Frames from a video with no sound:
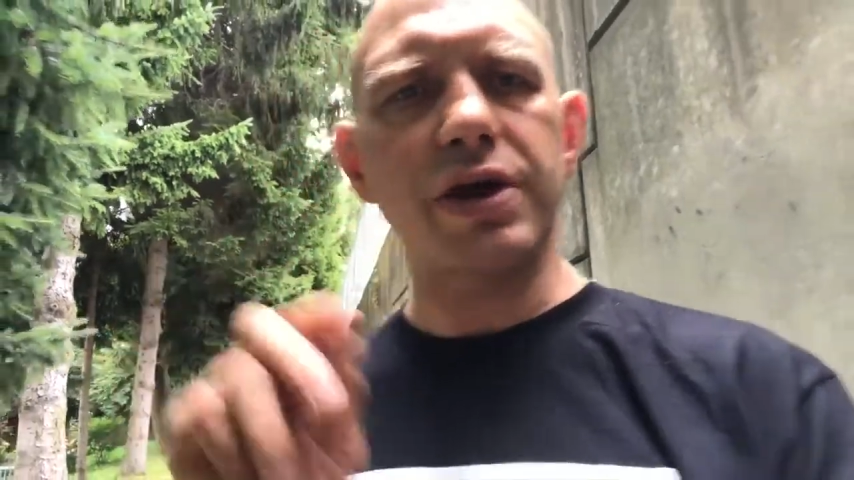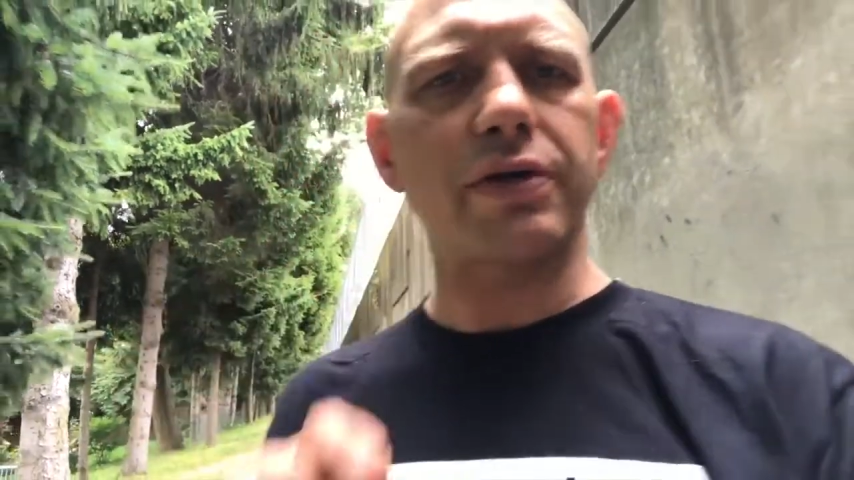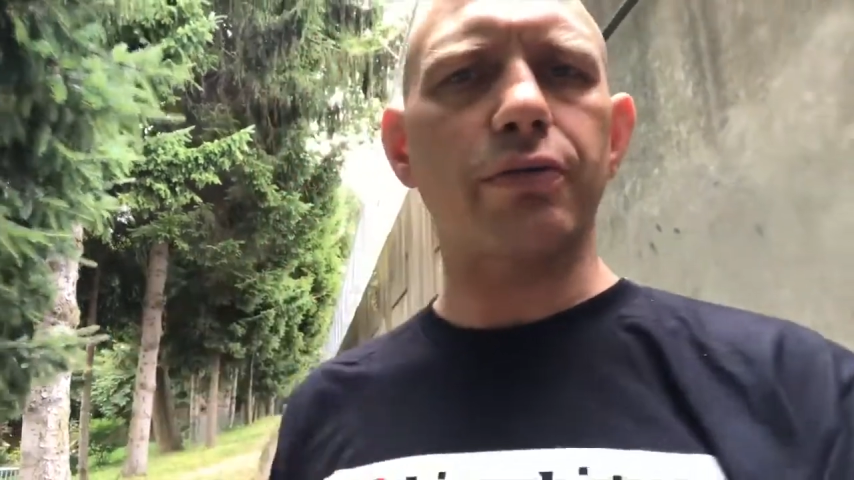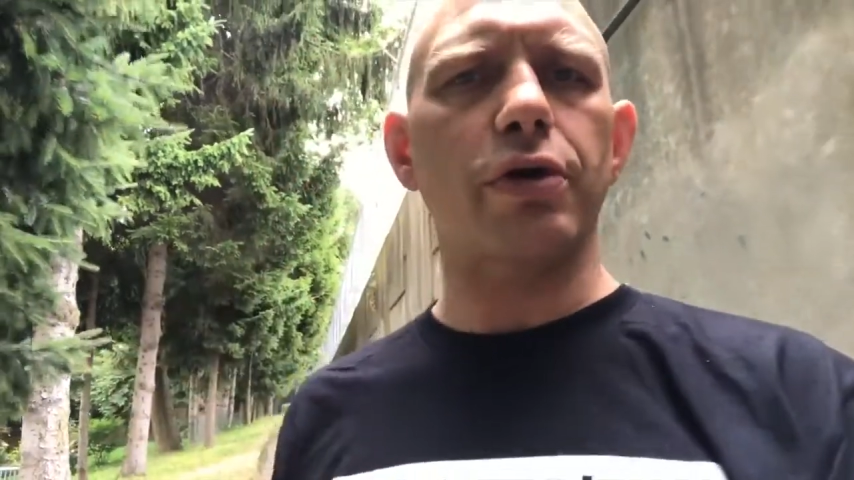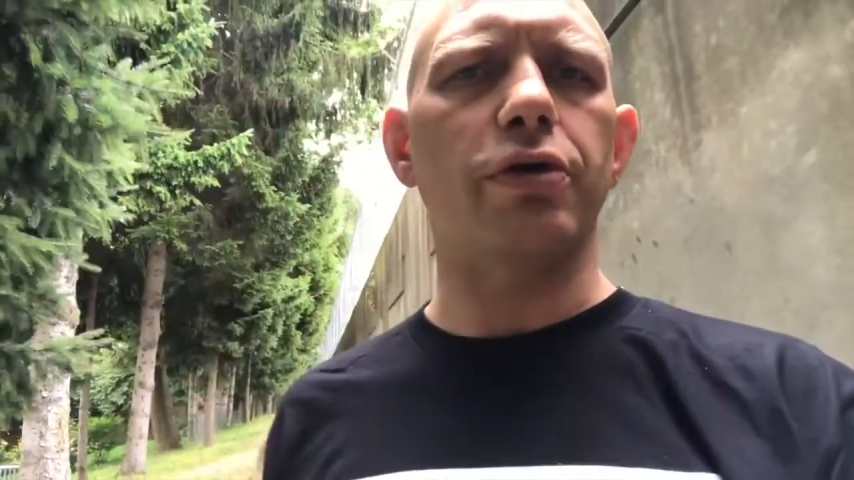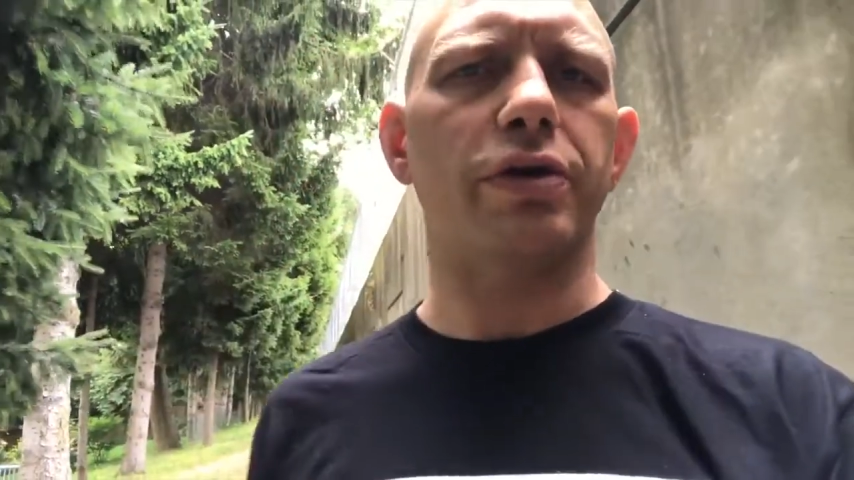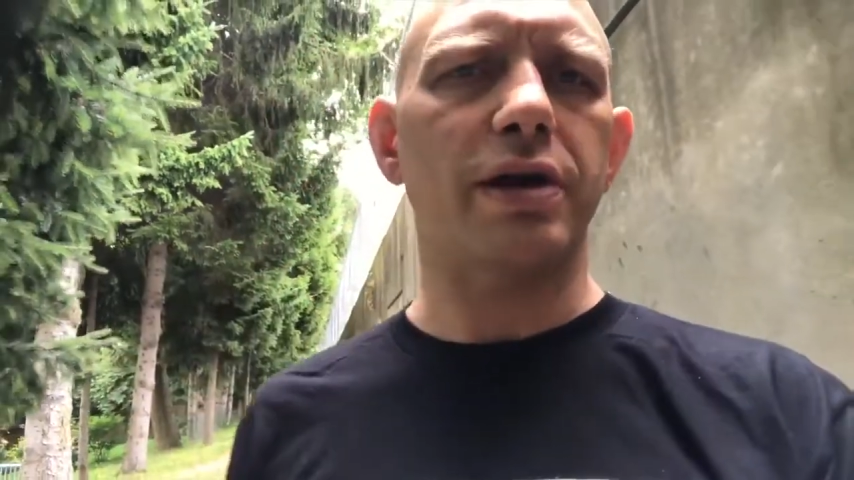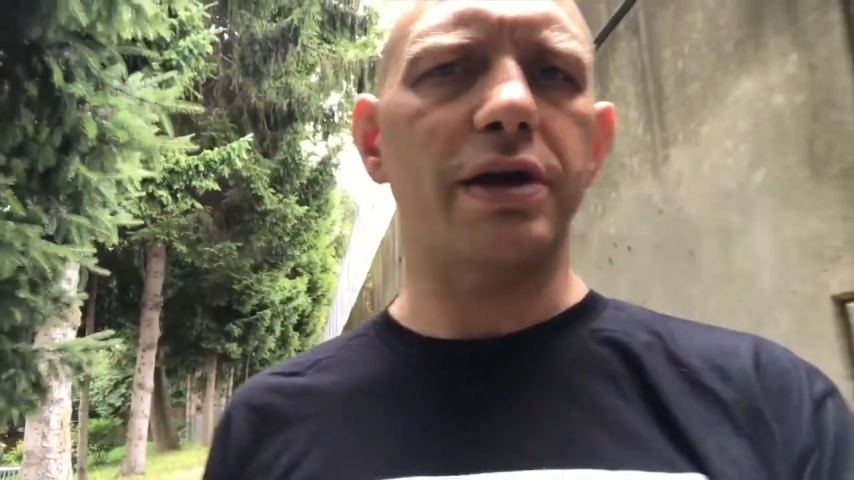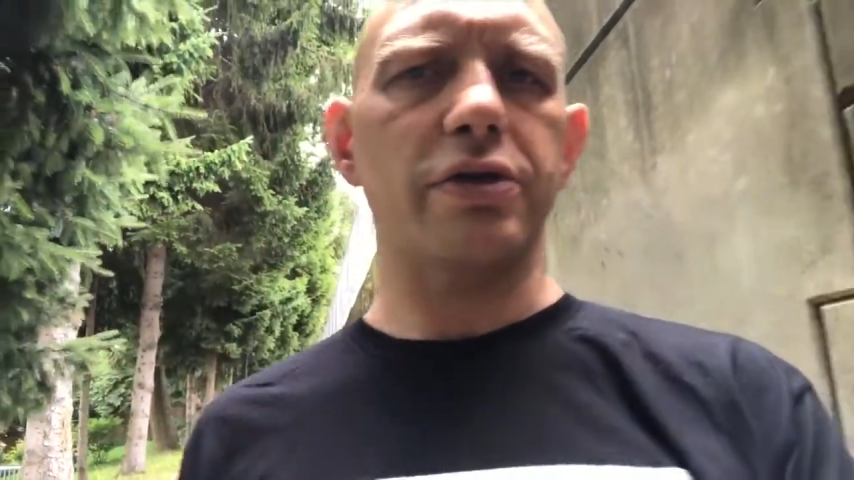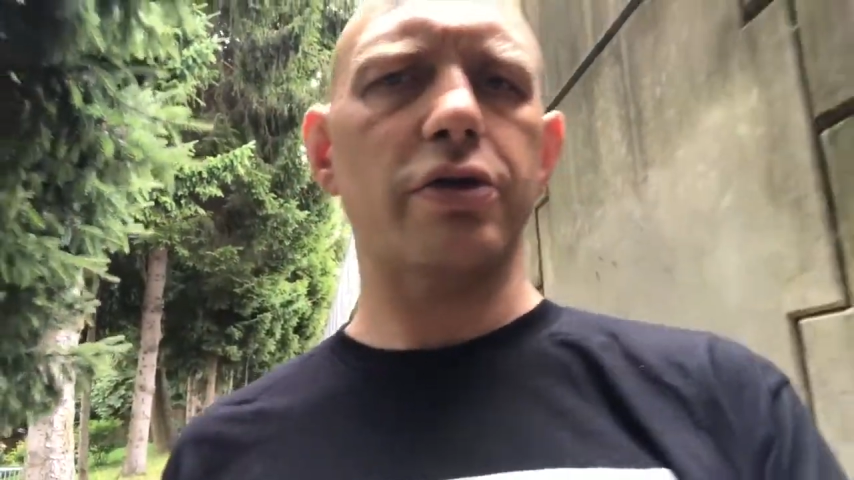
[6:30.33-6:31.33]
down the road,
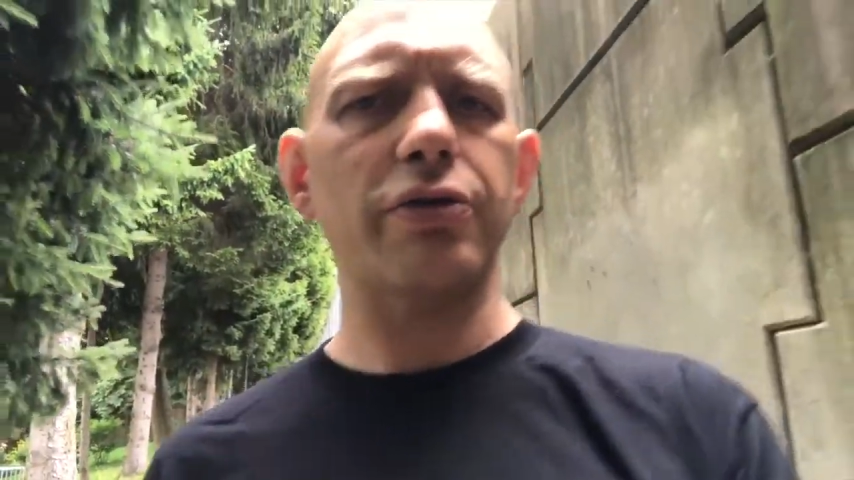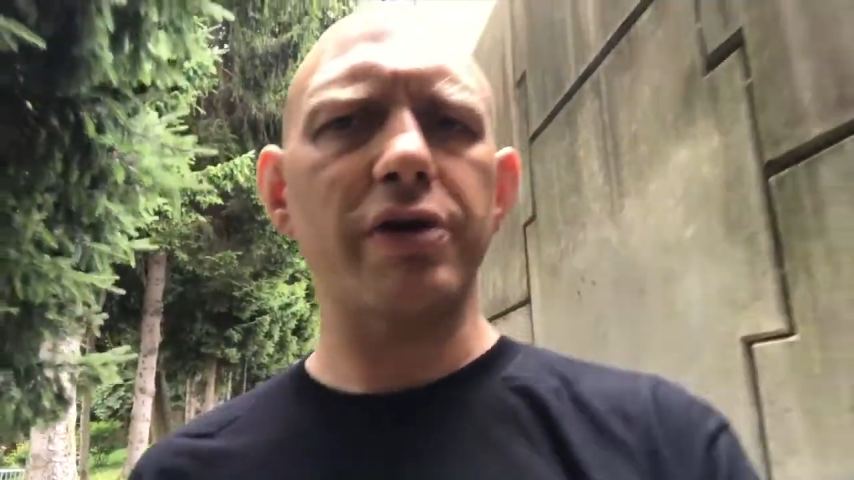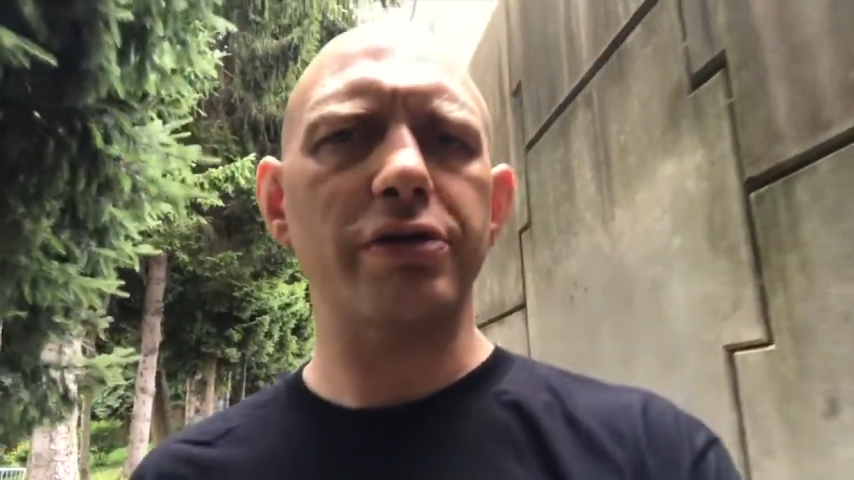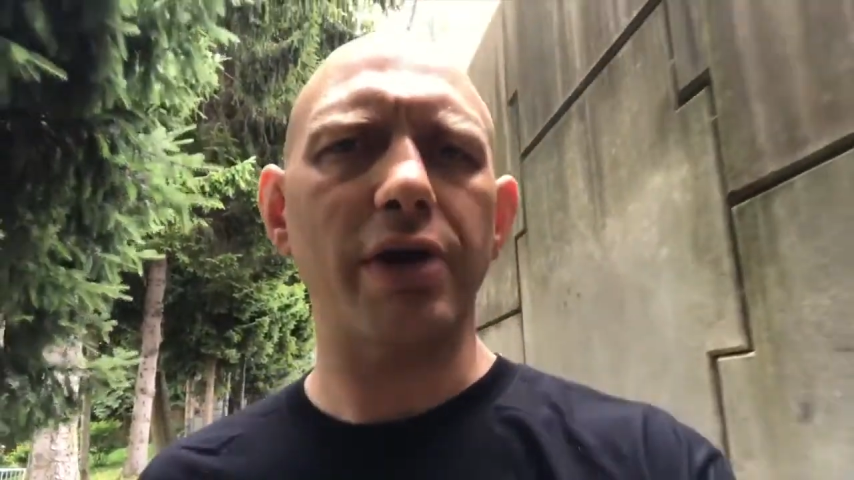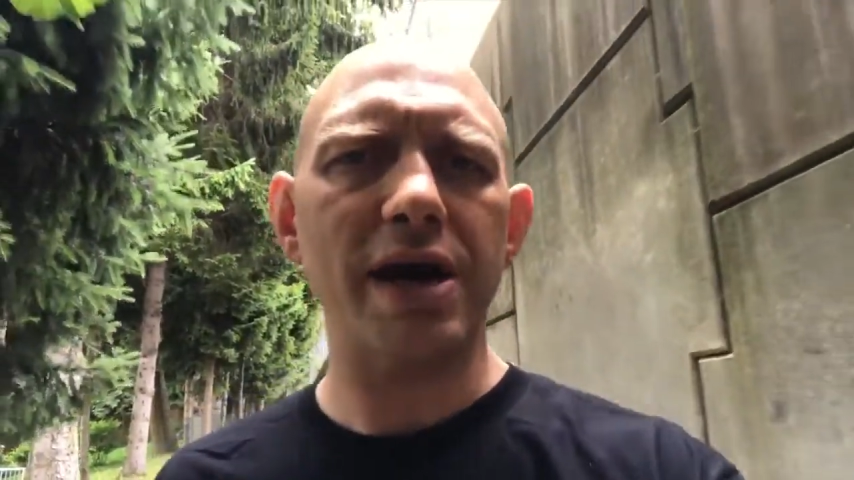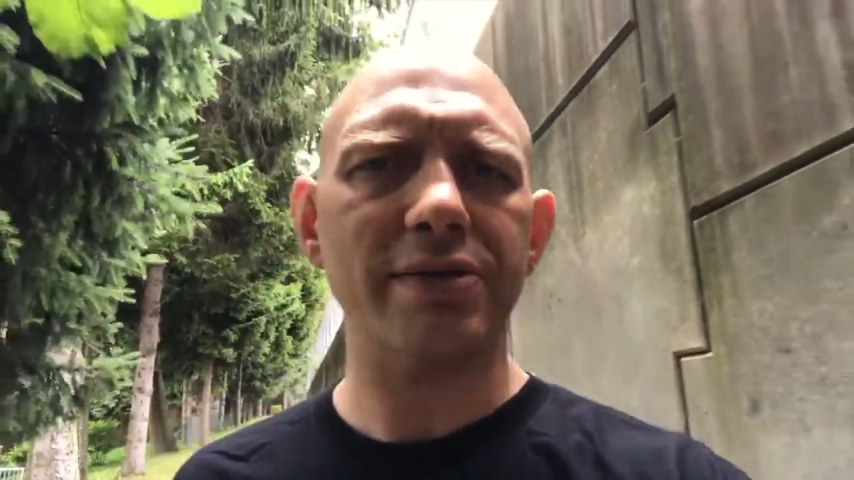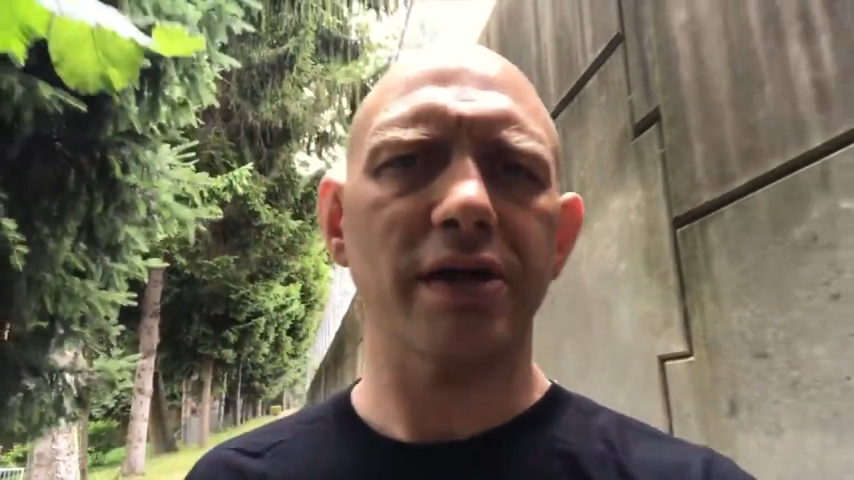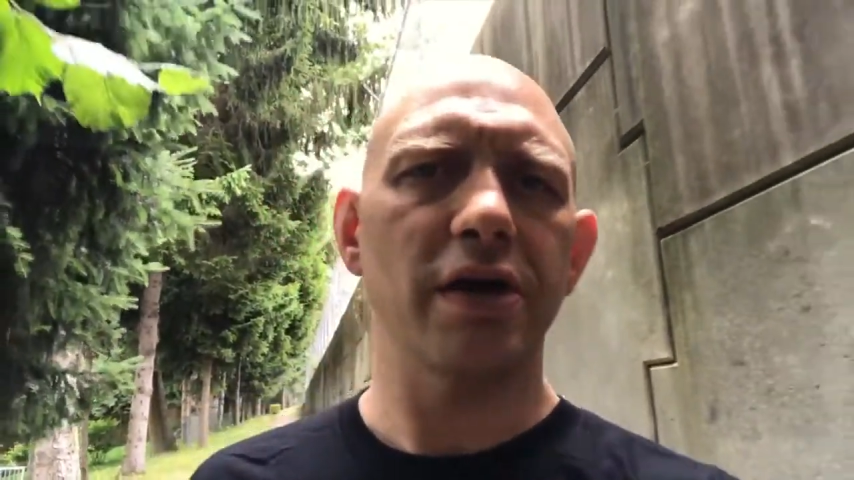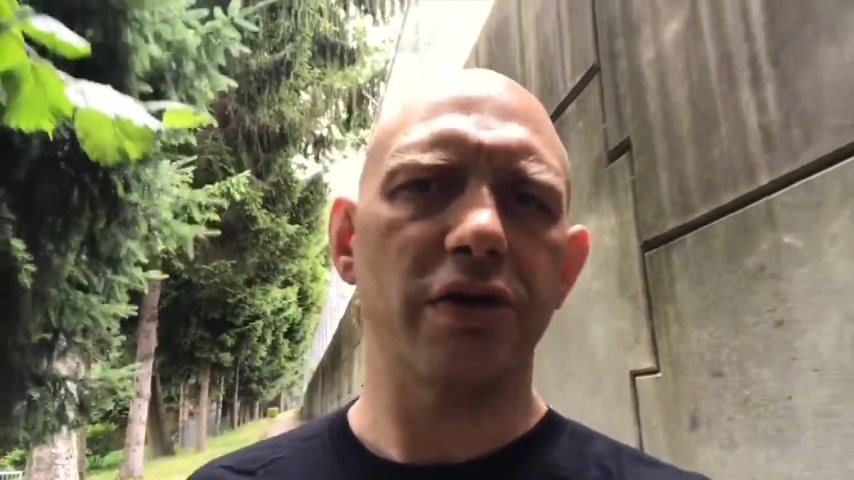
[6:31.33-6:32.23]
and you go there and you ask,